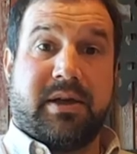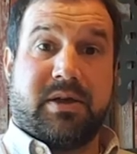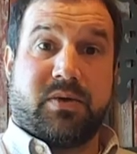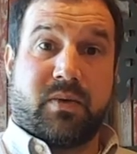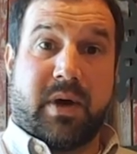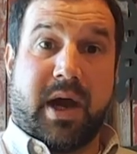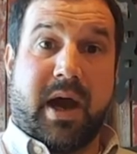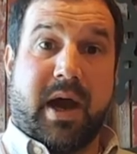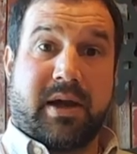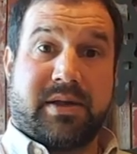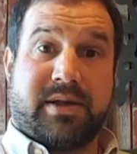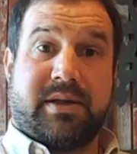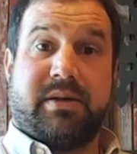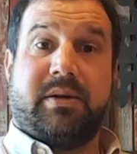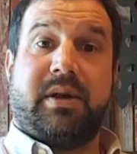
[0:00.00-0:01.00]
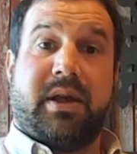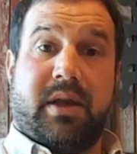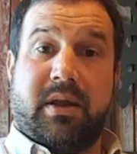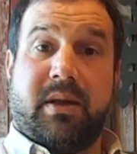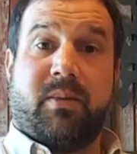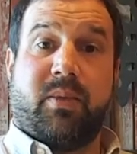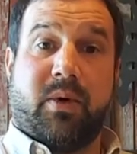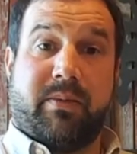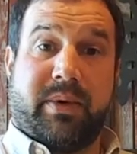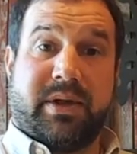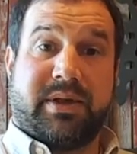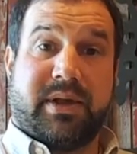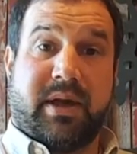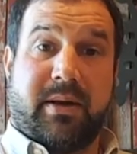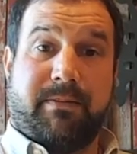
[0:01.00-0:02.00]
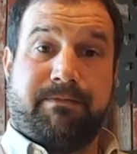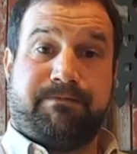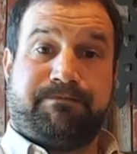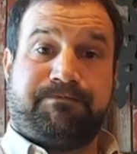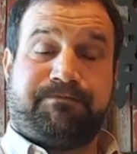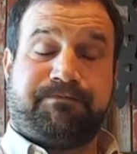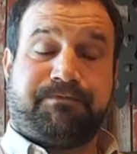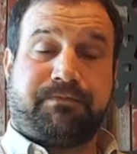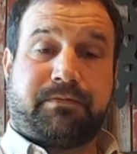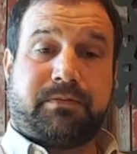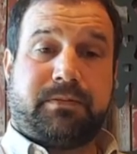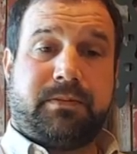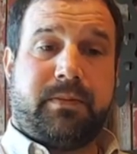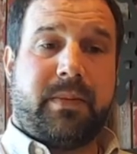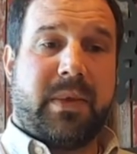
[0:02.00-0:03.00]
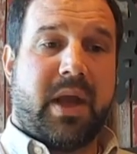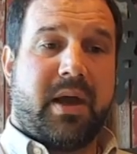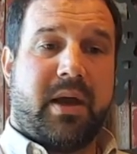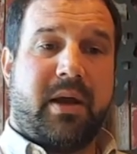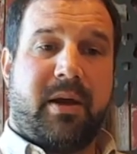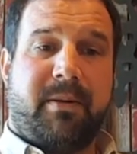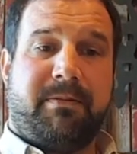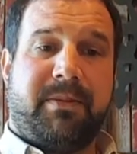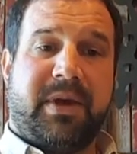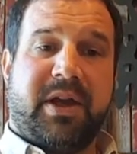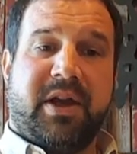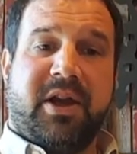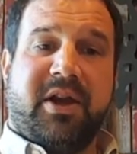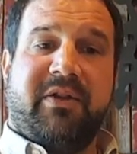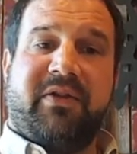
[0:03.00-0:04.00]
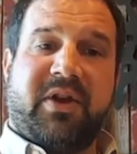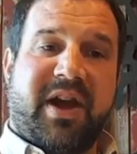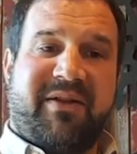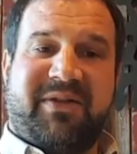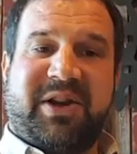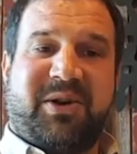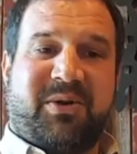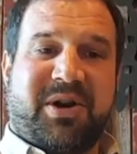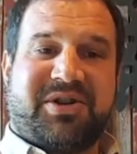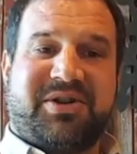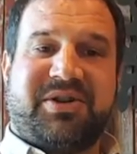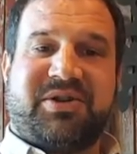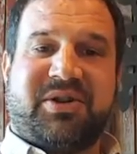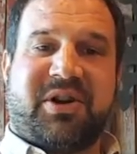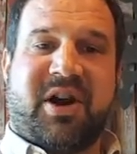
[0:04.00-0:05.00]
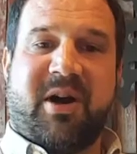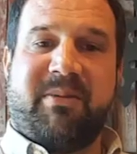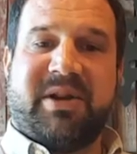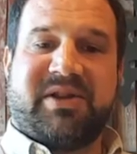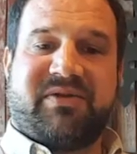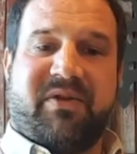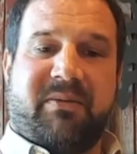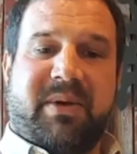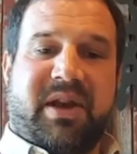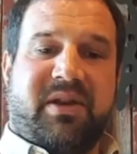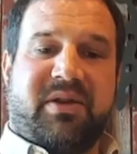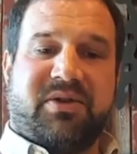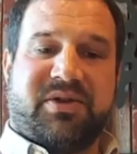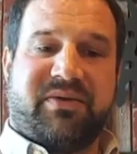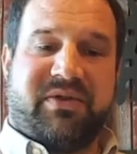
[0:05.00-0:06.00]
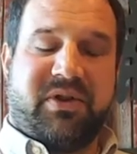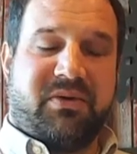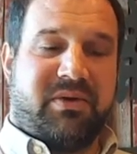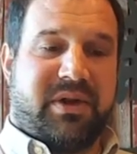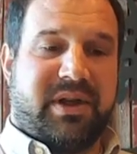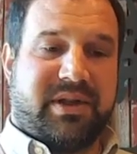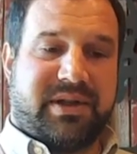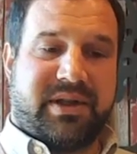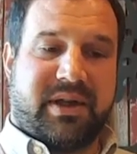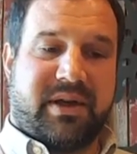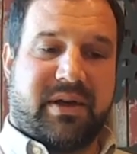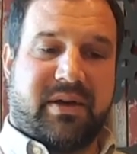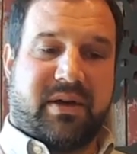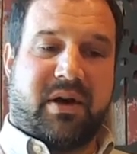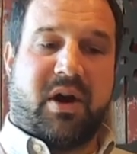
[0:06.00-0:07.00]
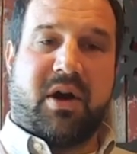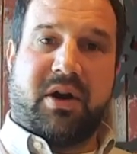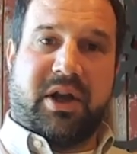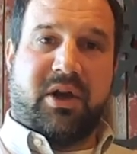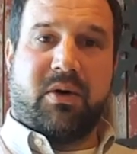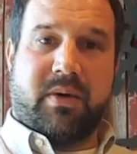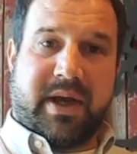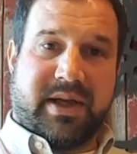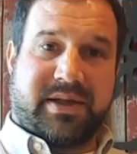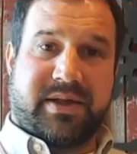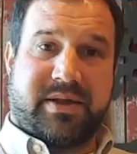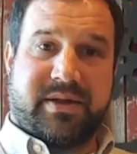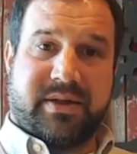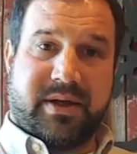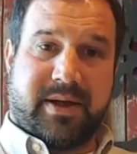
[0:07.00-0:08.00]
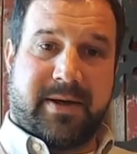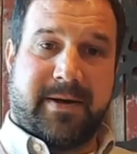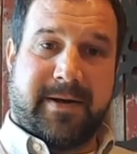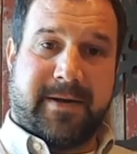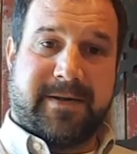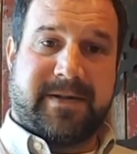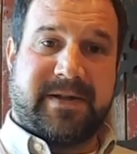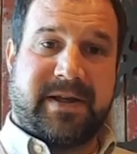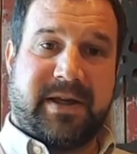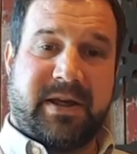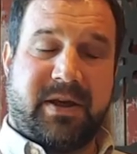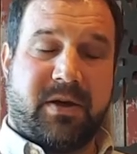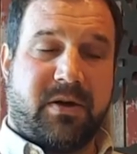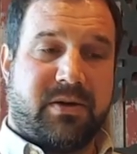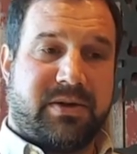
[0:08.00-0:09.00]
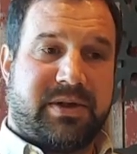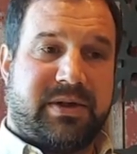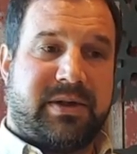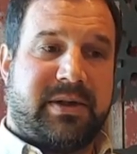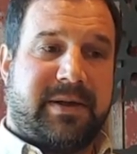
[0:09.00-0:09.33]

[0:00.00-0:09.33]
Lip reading: as rocks in the appropriate time. If you have any questions or comments for me, those of you that are EOS CEOs,